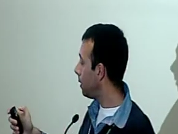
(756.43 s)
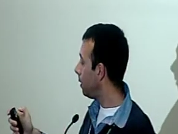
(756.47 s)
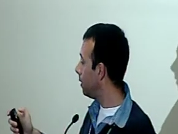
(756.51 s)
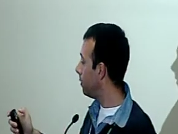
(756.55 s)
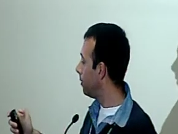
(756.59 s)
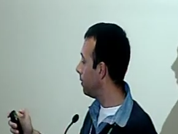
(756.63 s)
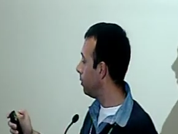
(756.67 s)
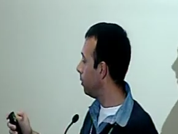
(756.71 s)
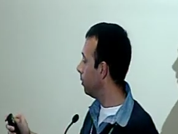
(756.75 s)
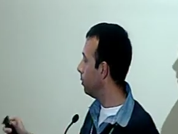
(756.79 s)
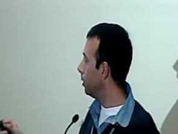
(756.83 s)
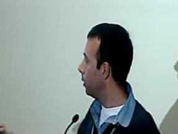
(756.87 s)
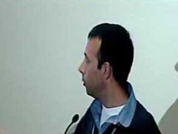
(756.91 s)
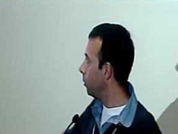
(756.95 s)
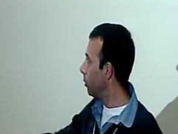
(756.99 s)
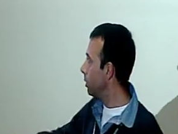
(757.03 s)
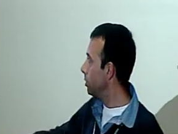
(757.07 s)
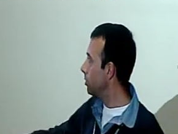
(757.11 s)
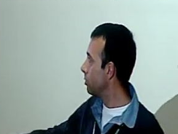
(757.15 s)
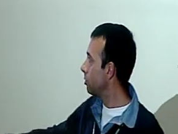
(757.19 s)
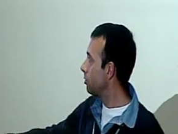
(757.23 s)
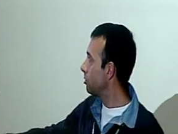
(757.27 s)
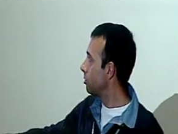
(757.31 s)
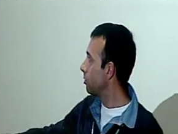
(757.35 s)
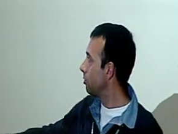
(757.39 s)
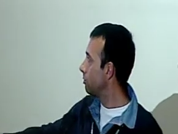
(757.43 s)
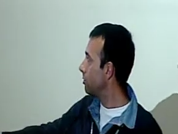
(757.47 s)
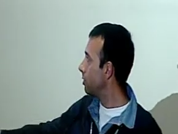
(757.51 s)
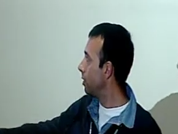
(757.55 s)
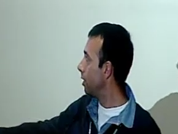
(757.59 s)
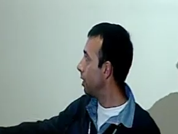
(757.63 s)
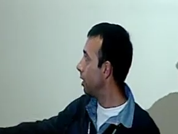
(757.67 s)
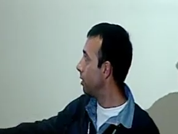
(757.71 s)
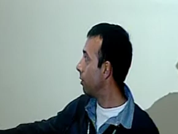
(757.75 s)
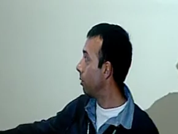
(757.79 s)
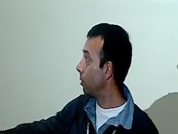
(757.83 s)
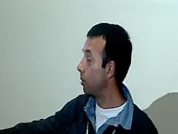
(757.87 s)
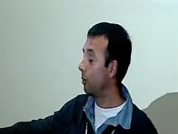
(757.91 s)
So the equations
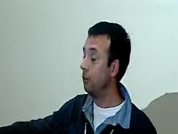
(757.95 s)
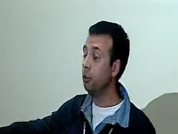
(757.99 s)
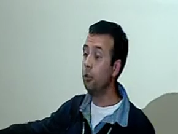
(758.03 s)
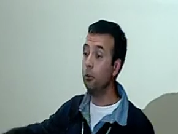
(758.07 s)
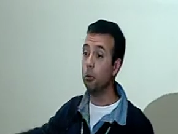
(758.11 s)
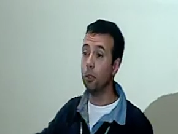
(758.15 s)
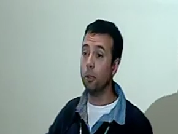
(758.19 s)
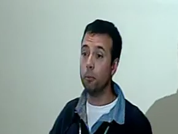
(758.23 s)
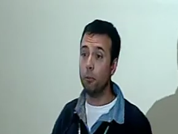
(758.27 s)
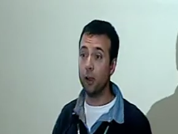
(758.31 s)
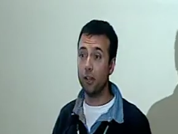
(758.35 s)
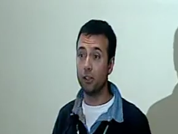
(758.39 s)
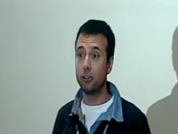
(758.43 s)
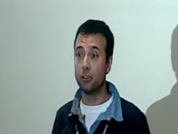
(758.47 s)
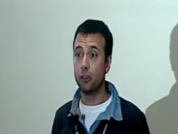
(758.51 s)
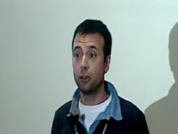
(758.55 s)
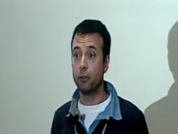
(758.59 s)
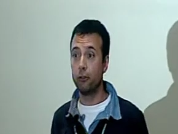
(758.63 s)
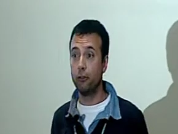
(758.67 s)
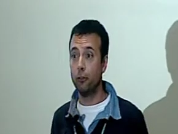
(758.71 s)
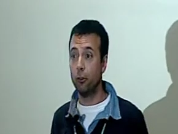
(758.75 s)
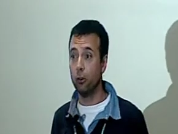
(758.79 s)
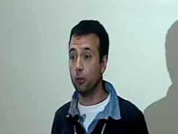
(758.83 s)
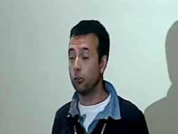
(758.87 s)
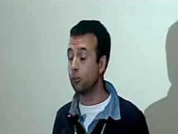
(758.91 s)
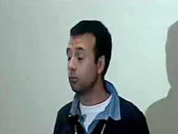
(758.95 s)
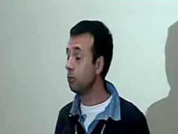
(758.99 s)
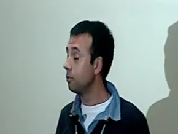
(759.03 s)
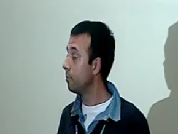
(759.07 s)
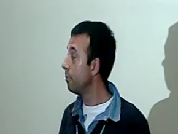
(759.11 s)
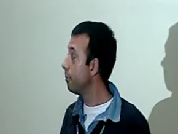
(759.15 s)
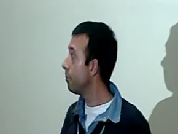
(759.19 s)
according to the master FOSS.